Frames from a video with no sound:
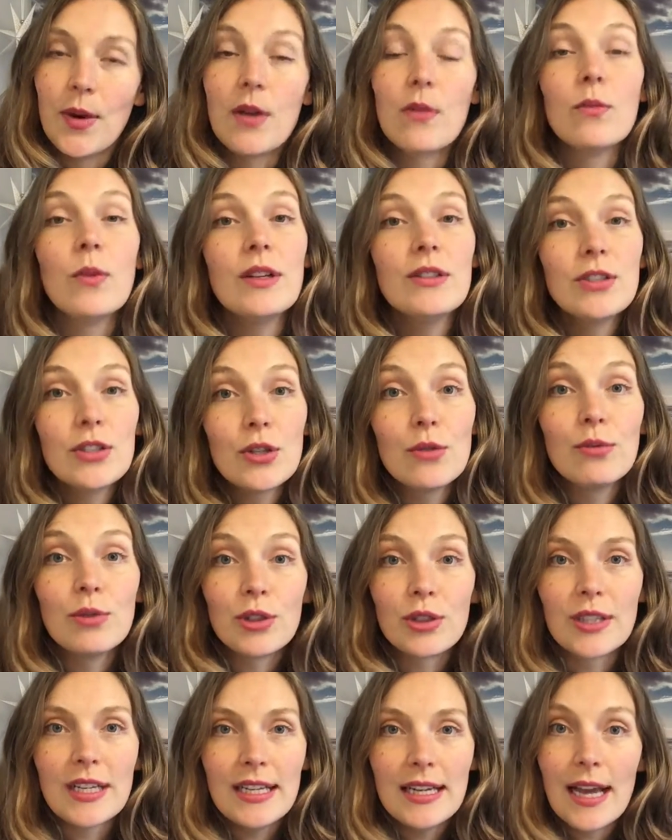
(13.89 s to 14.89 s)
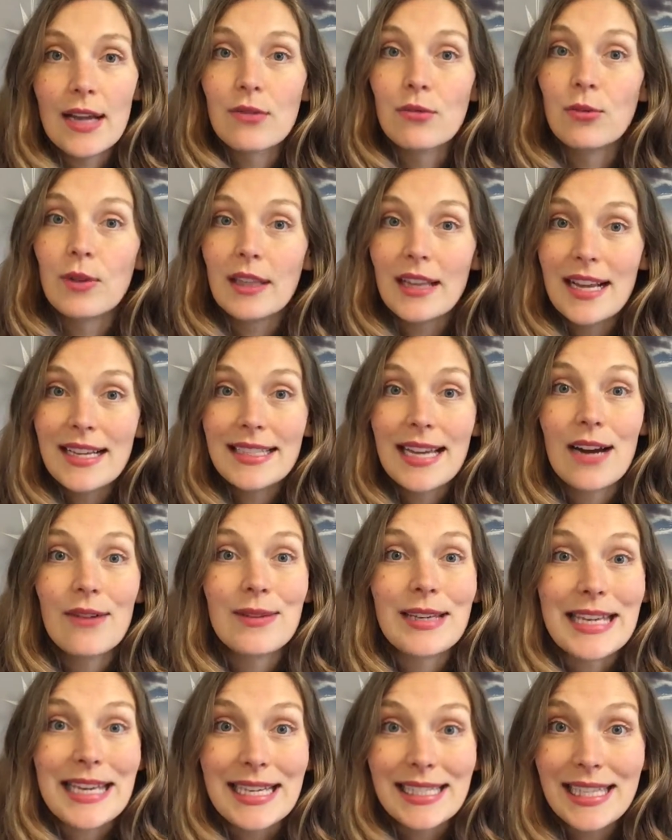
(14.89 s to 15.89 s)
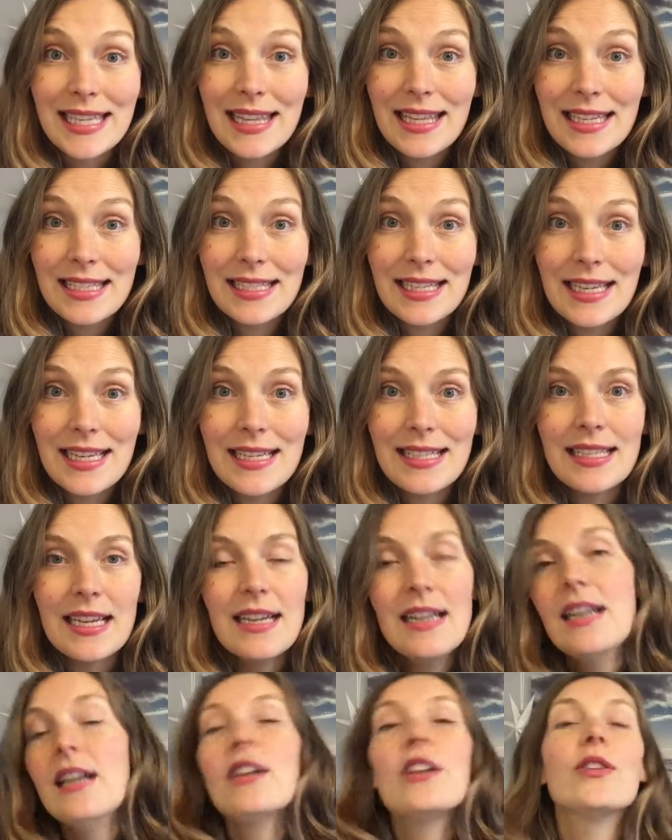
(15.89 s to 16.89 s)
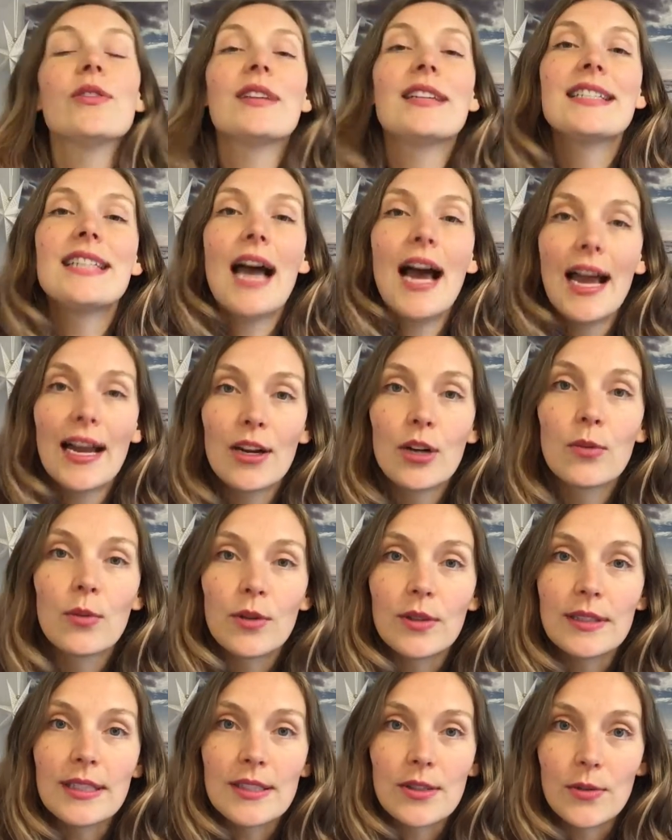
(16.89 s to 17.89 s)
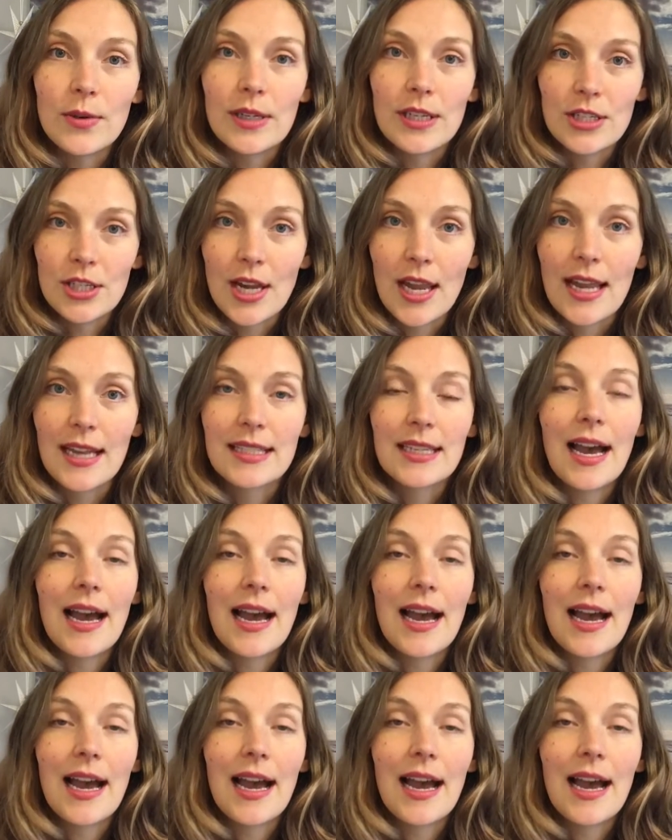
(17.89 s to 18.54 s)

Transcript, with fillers: And once you learn it and realize how easy this is, your entire world is going to change.